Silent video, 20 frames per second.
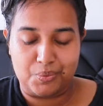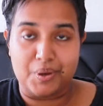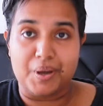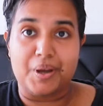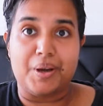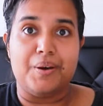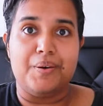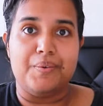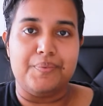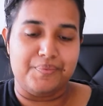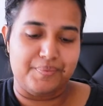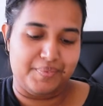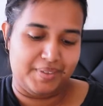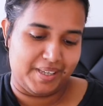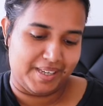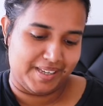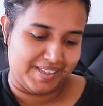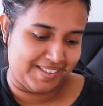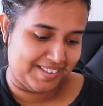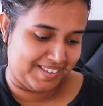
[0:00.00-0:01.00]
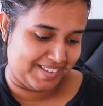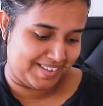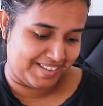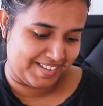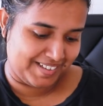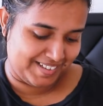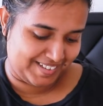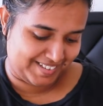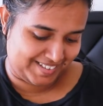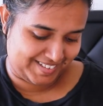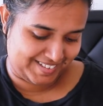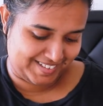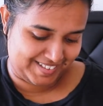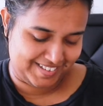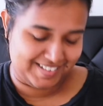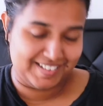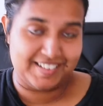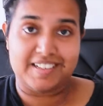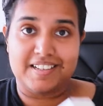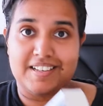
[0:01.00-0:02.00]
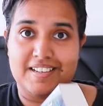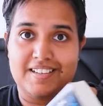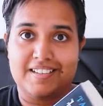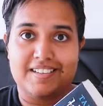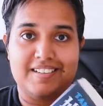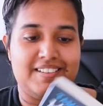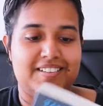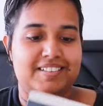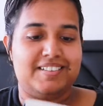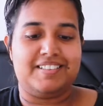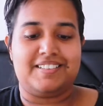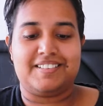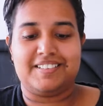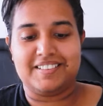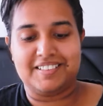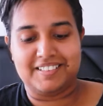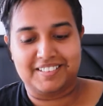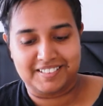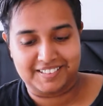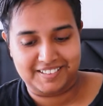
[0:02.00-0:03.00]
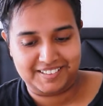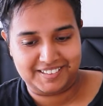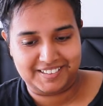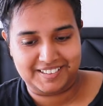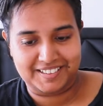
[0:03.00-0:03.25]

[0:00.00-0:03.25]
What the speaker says: Oh, yes. I just got lost